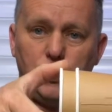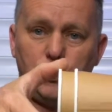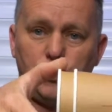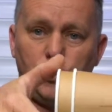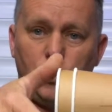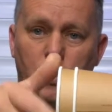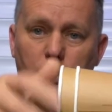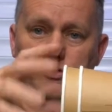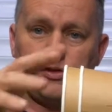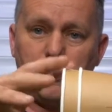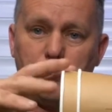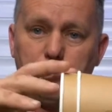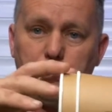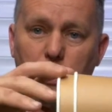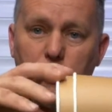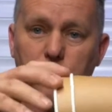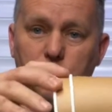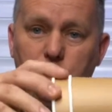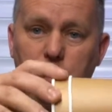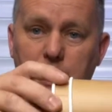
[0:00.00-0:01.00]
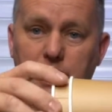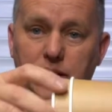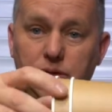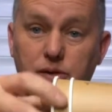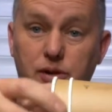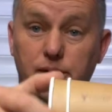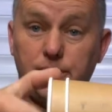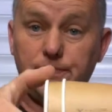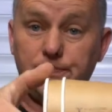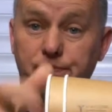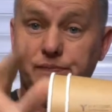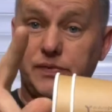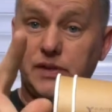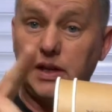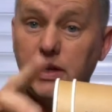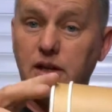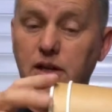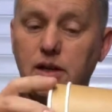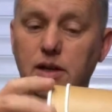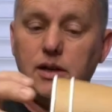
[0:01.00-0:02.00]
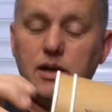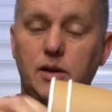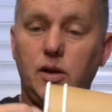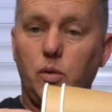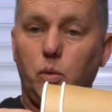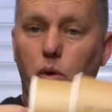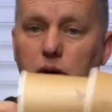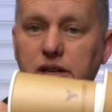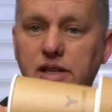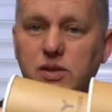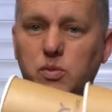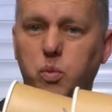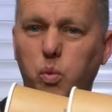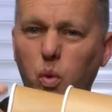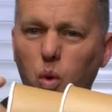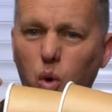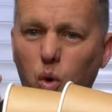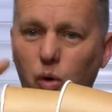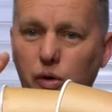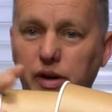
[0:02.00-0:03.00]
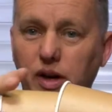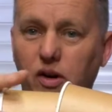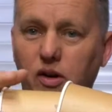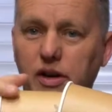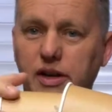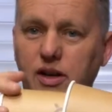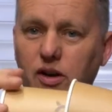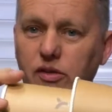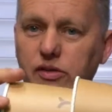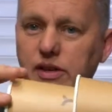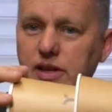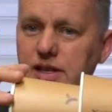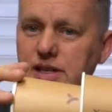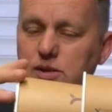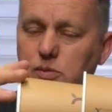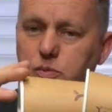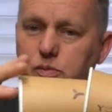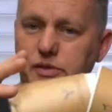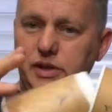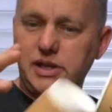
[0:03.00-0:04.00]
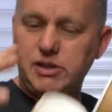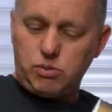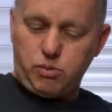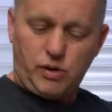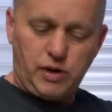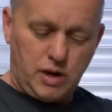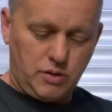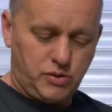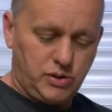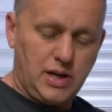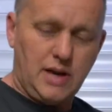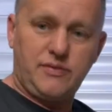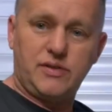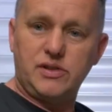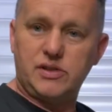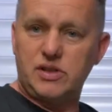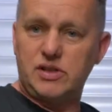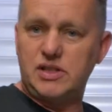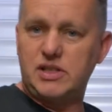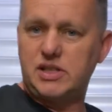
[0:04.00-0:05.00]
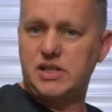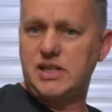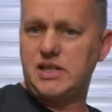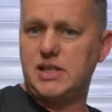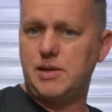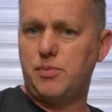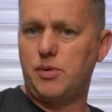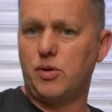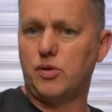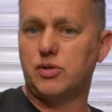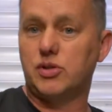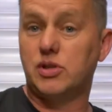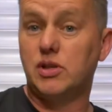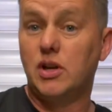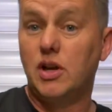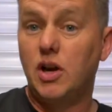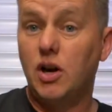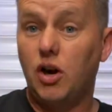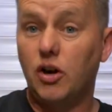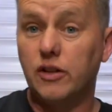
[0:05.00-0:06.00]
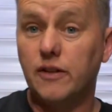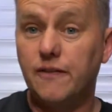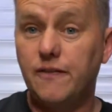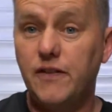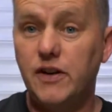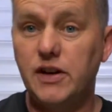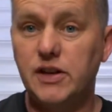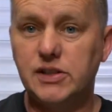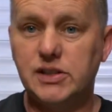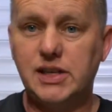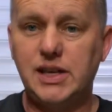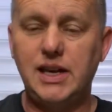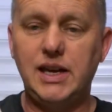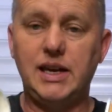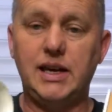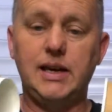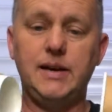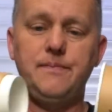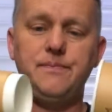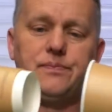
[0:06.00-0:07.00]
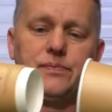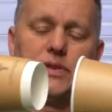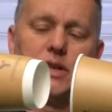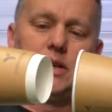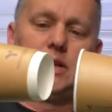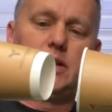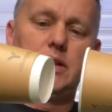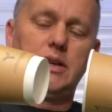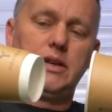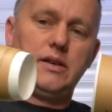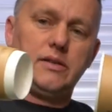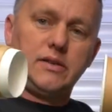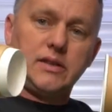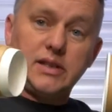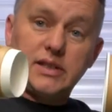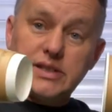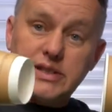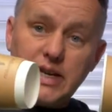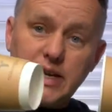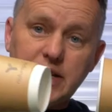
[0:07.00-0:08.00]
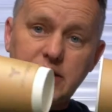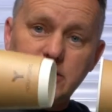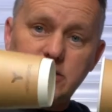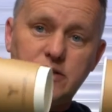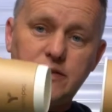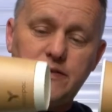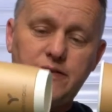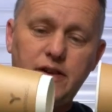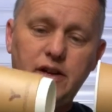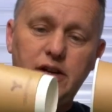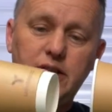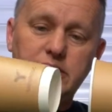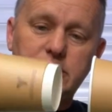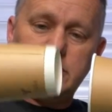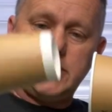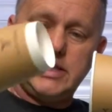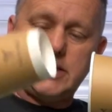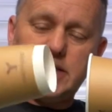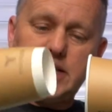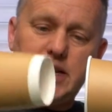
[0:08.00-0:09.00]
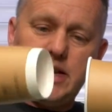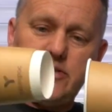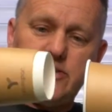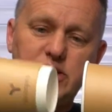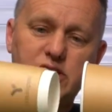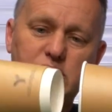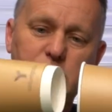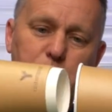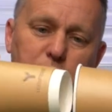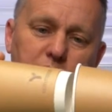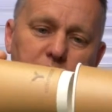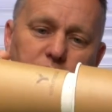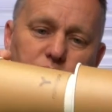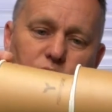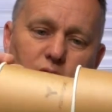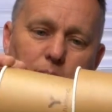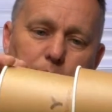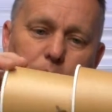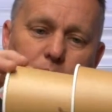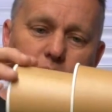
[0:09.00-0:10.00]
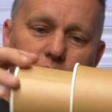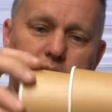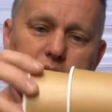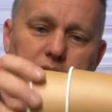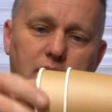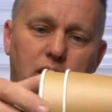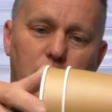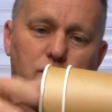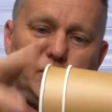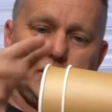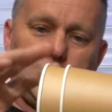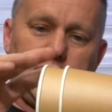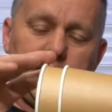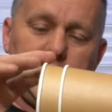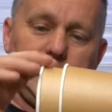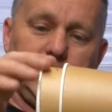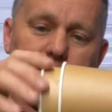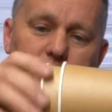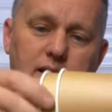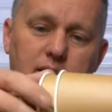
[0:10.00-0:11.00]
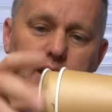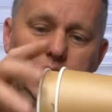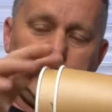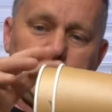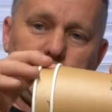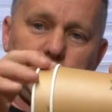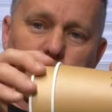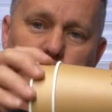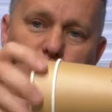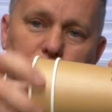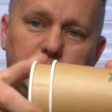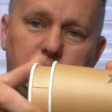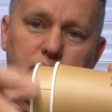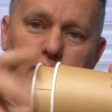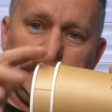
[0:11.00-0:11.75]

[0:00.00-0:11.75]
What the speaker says: drives them both round. When it's worn, like on these 107s and the CityBugs on the first gear, second to first, this gear is spinning rapidly. It goes in and it just